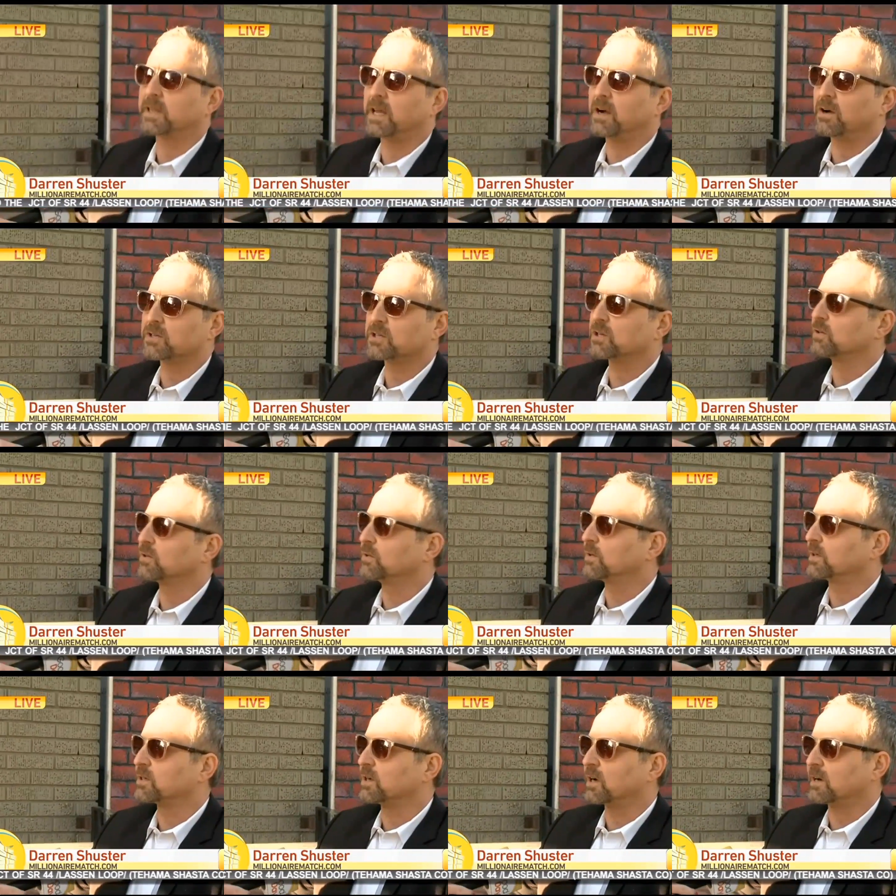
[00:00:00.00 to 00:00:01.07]
but they also
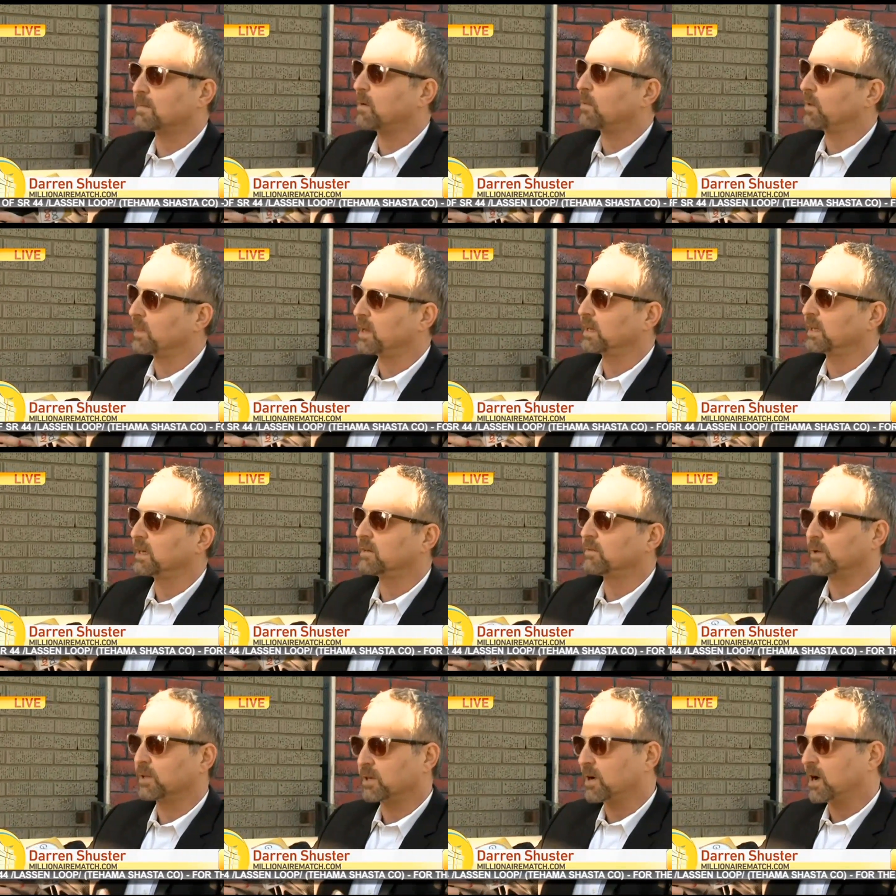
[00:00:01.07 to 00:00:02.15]
talk about where they live,
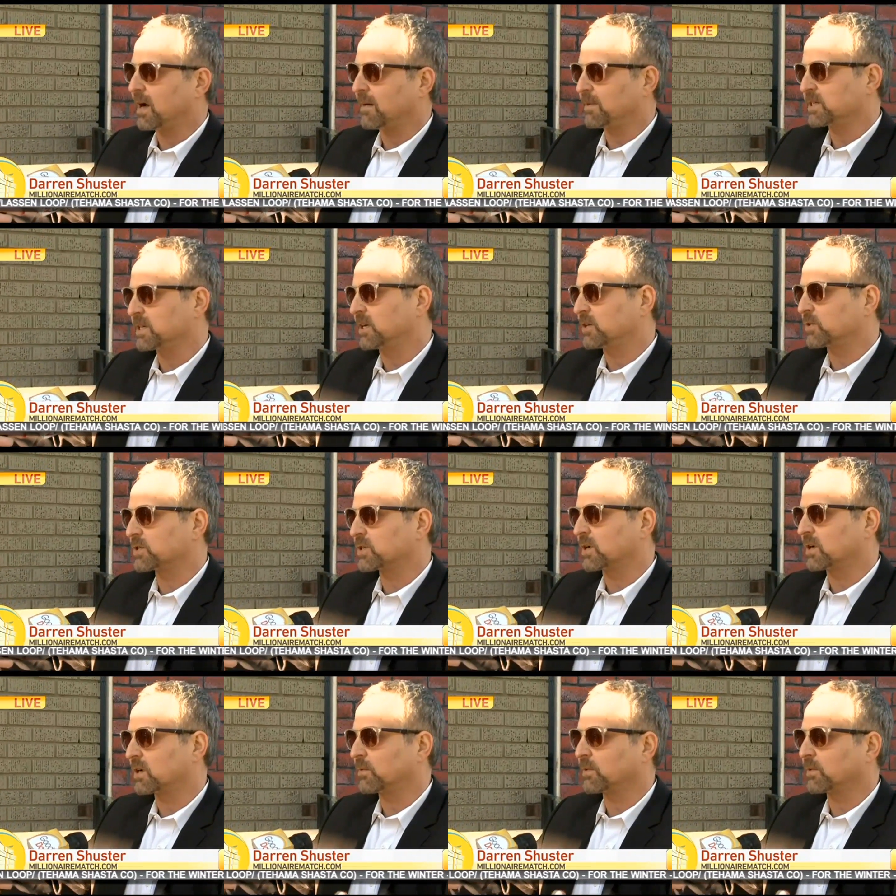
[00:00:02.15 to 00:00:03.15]
what their hobbies and interests are,